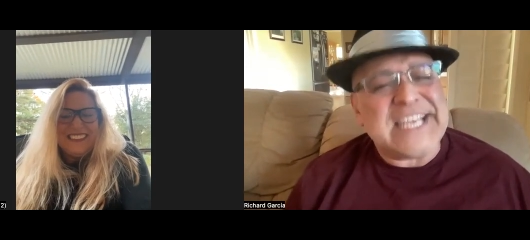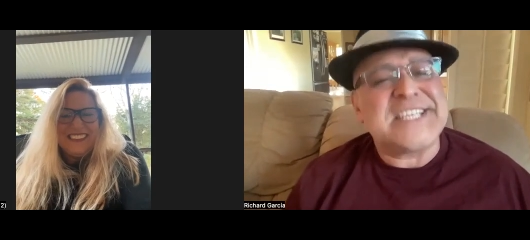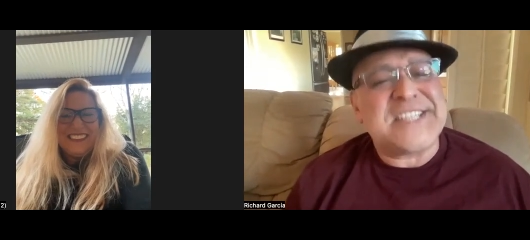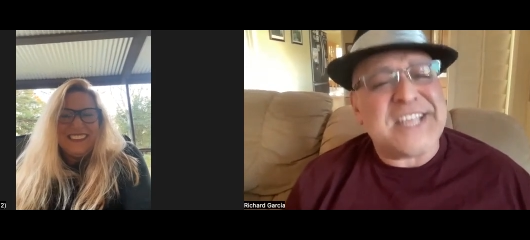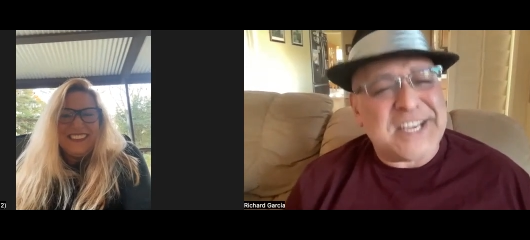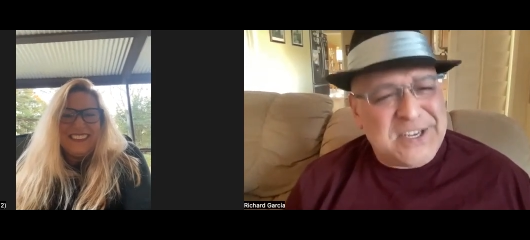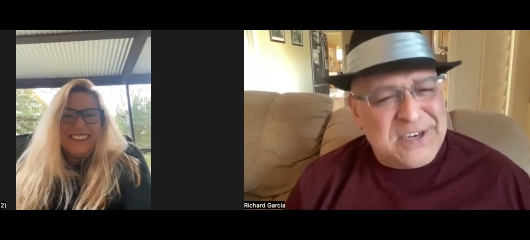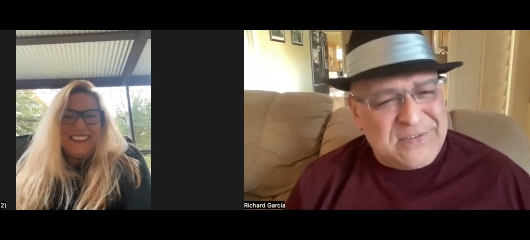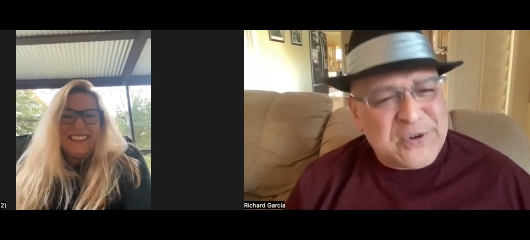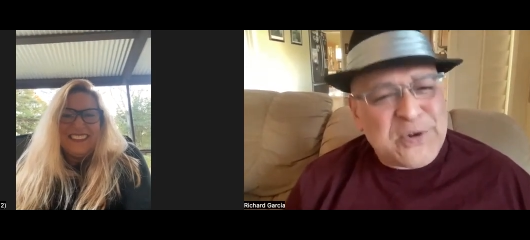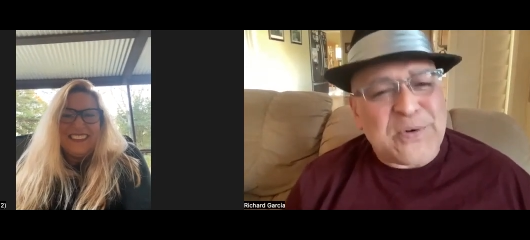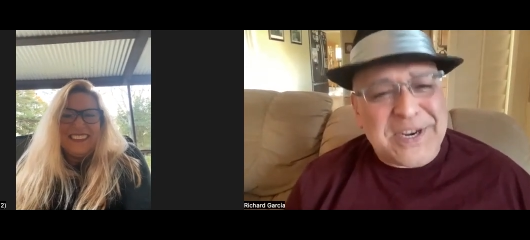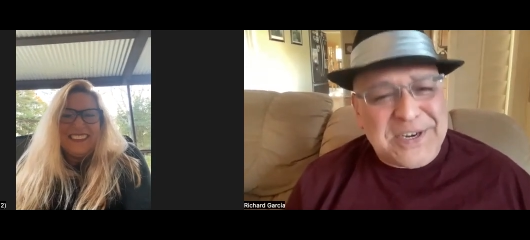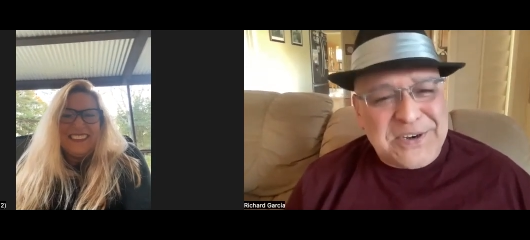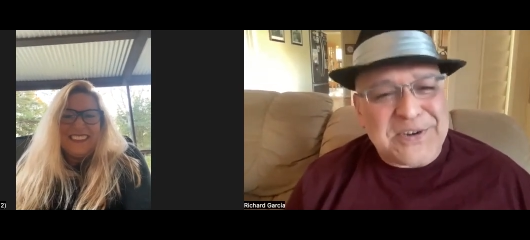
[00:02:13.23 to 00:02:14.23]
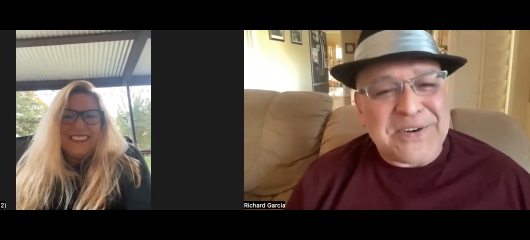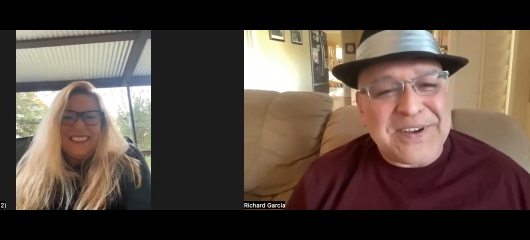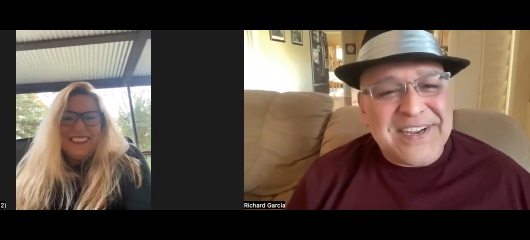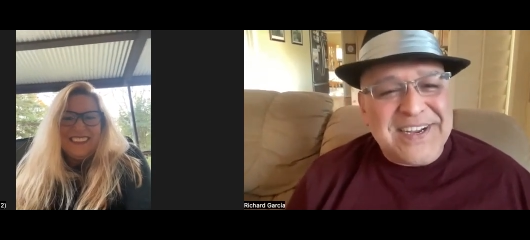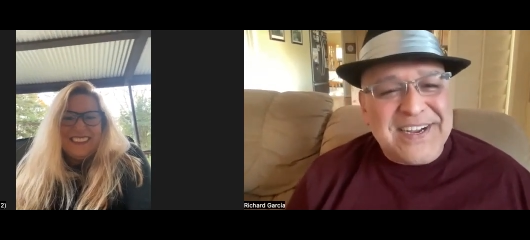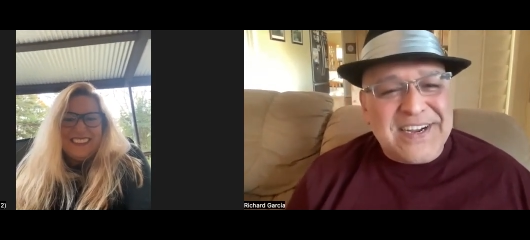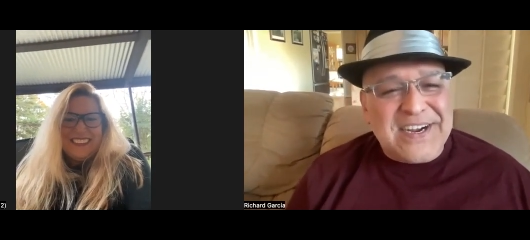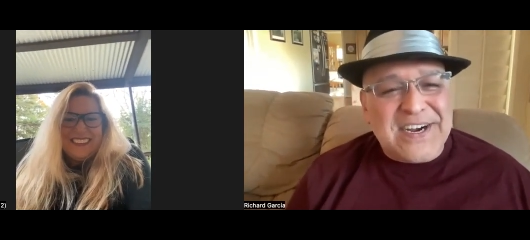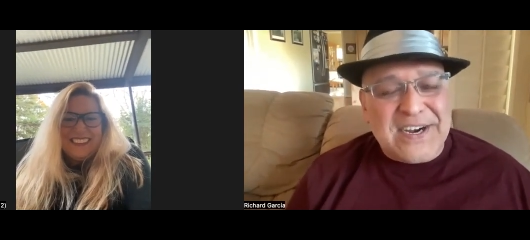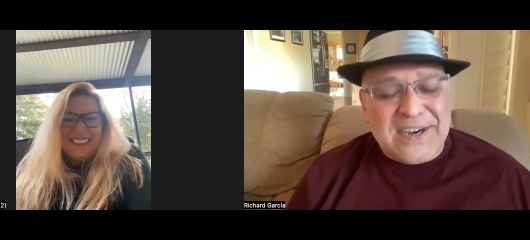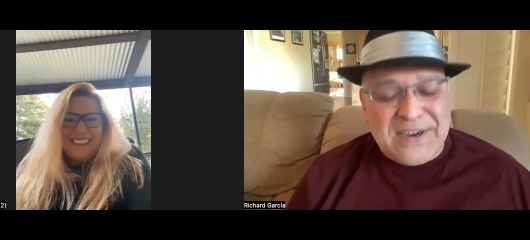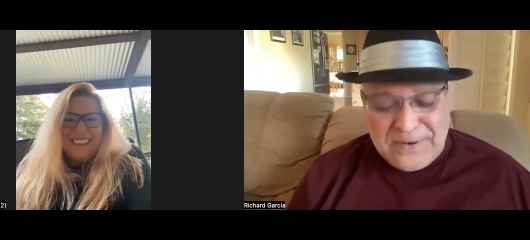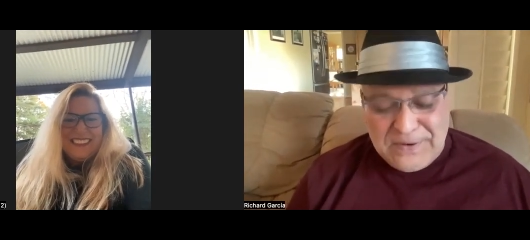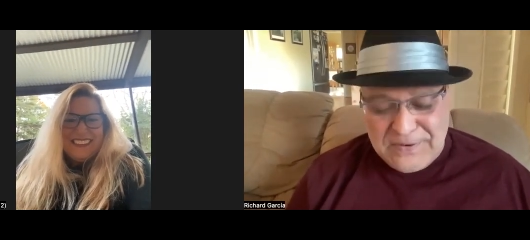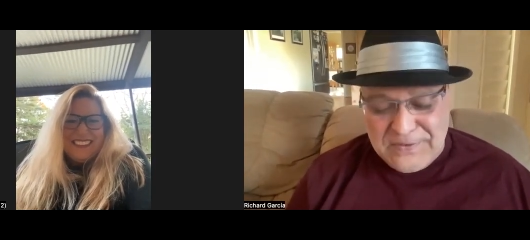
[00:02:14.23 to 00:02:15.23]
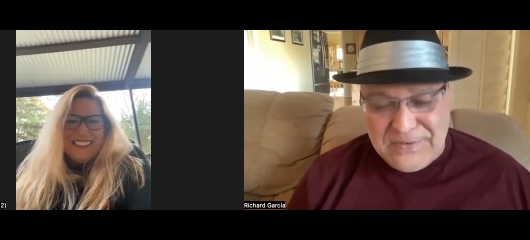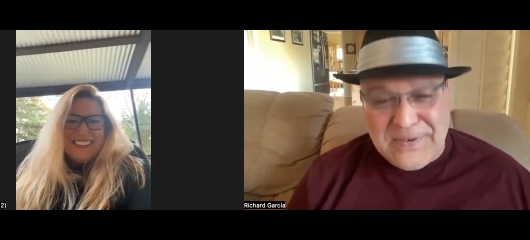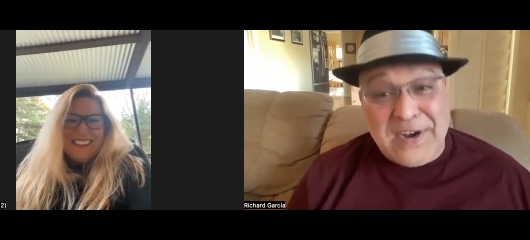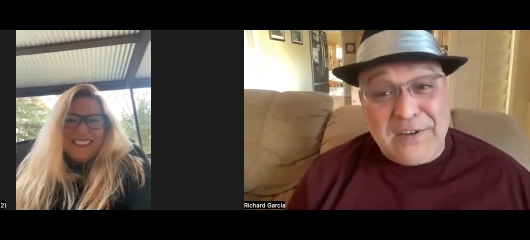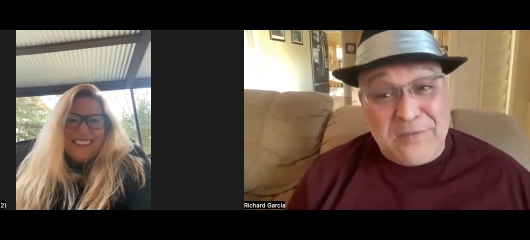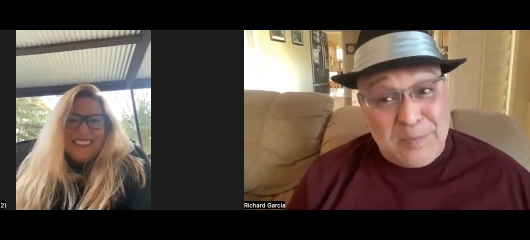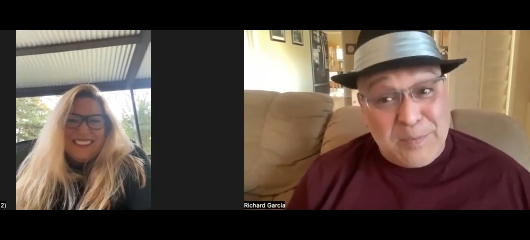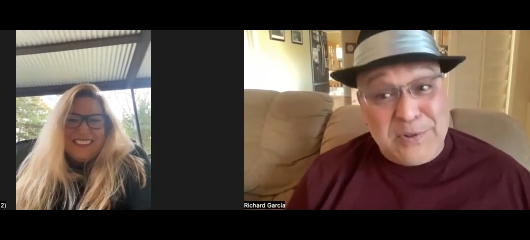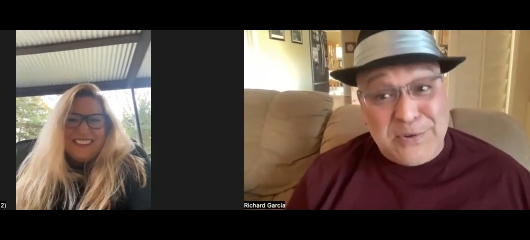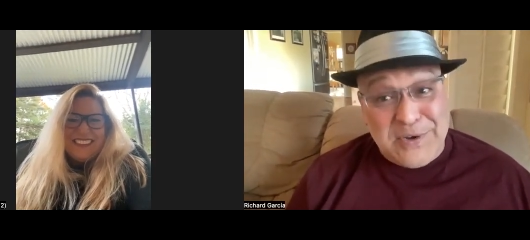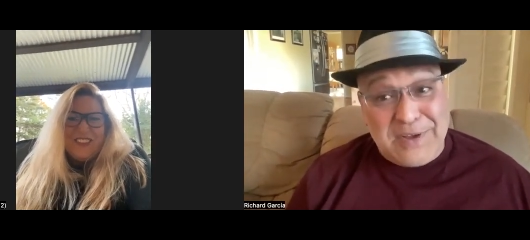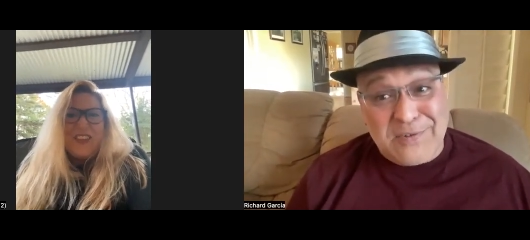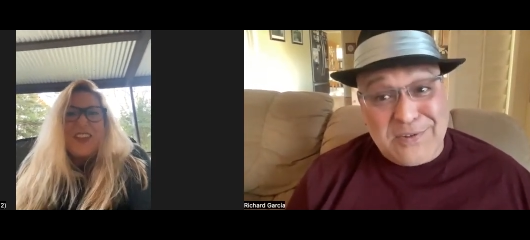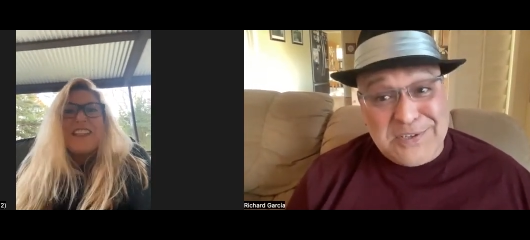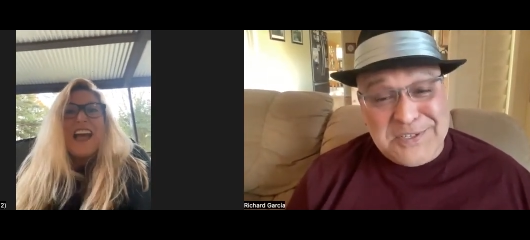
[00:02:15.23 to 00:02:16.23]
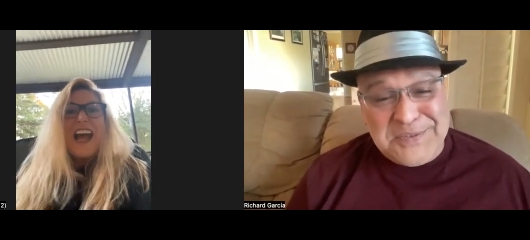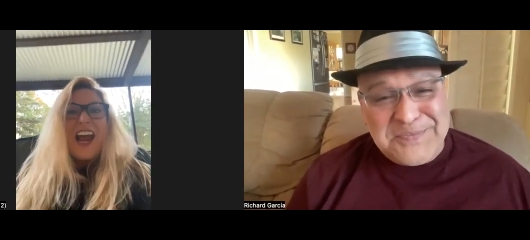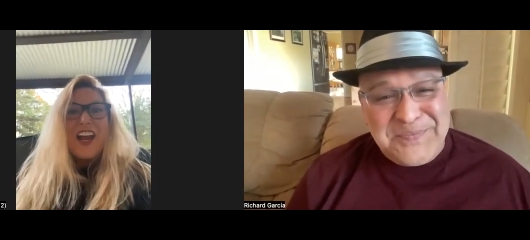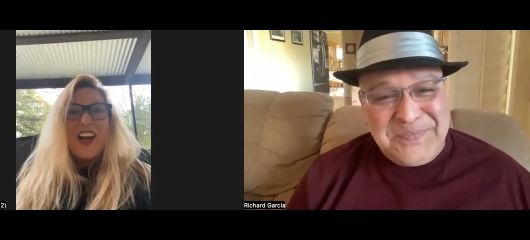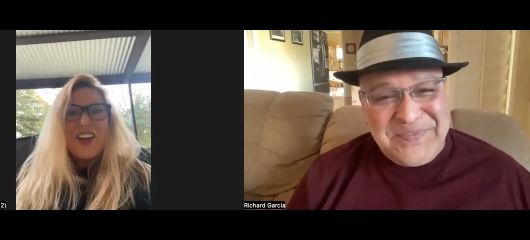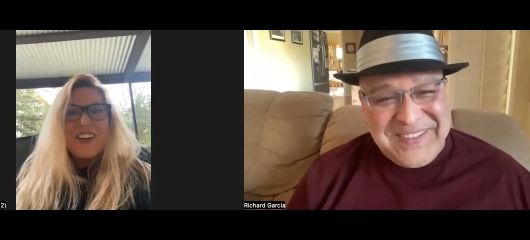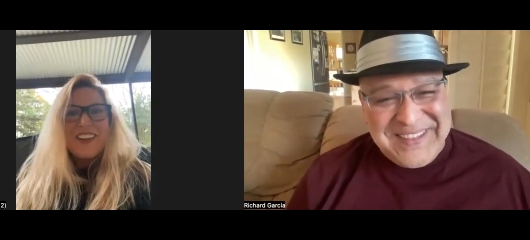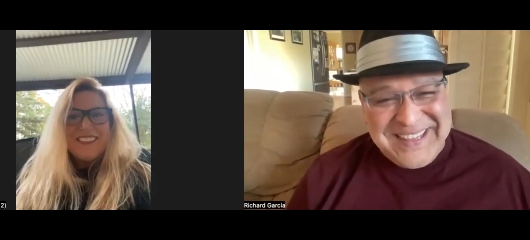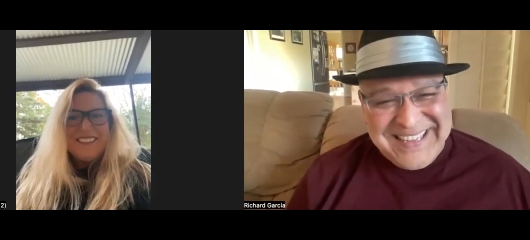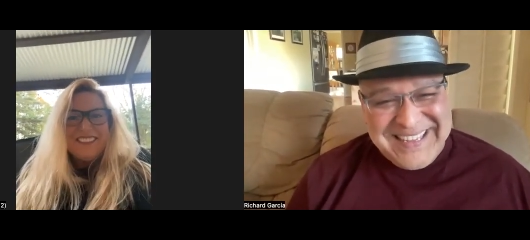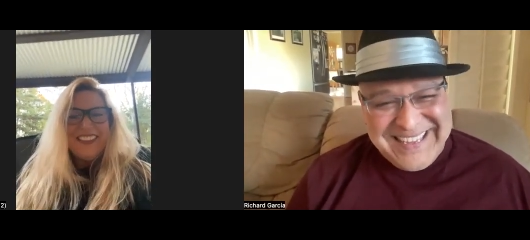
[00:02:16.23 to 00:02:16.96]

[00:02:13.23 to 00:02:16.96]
Speaker 1: executive director of of the Blue Devils. Retired.